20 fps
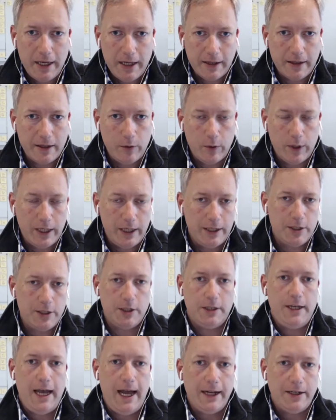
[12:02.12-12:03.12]
that we each
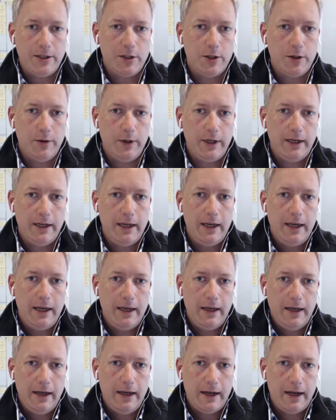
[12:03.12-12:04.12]
attach to it.
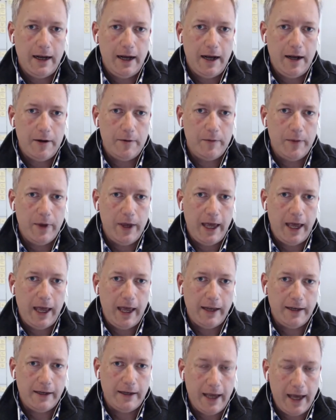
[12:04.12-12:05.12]

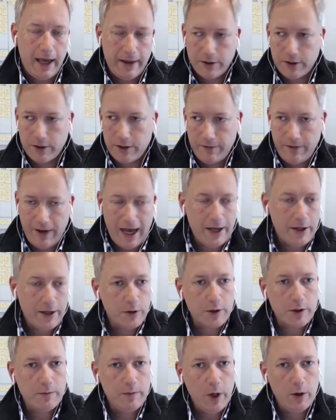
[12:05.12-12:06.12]
And yeah, there's a value
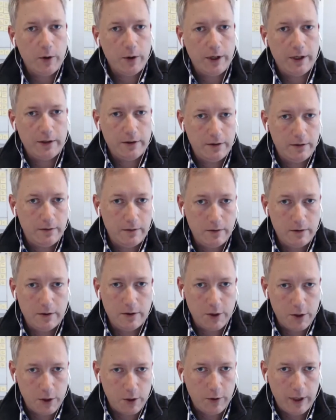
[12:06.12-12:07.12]
component
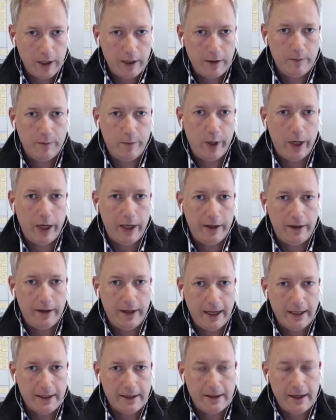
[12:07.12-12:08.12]
to it, but
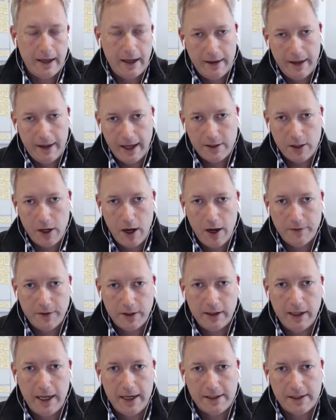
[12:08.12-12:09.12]
that's
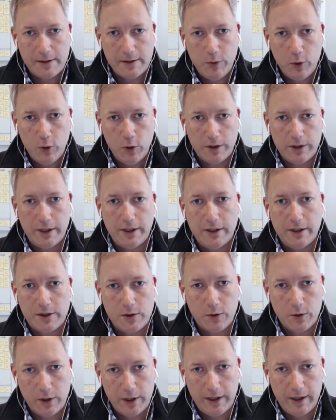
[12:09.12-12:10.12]
often less important than the
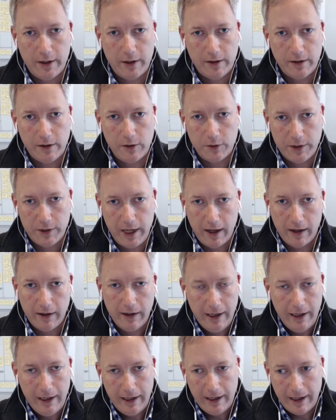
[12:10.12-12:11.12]
story that you tell.
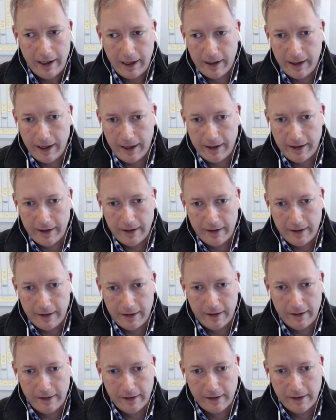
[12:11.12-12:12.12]
And
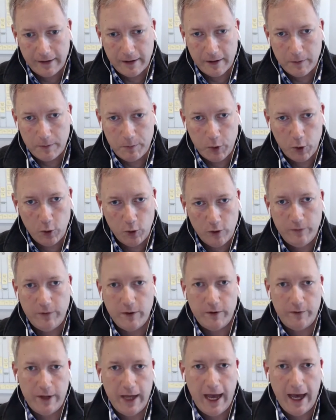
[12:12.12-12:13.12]
the proof
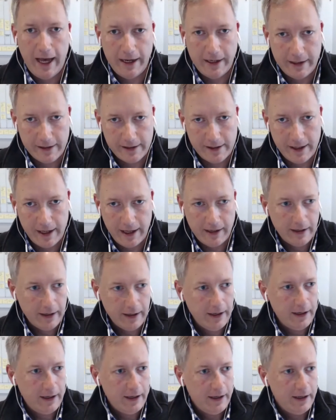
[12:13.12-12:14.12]
of that is that
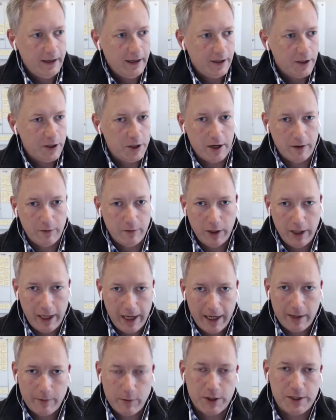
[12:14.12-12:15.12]

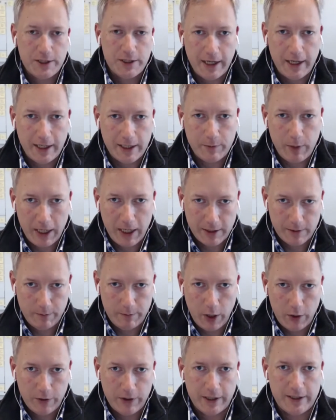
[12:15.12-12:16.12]
Chevrolet and Mercedes-Benz
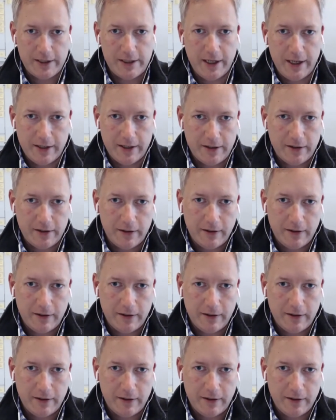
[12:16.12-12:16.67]
both exist.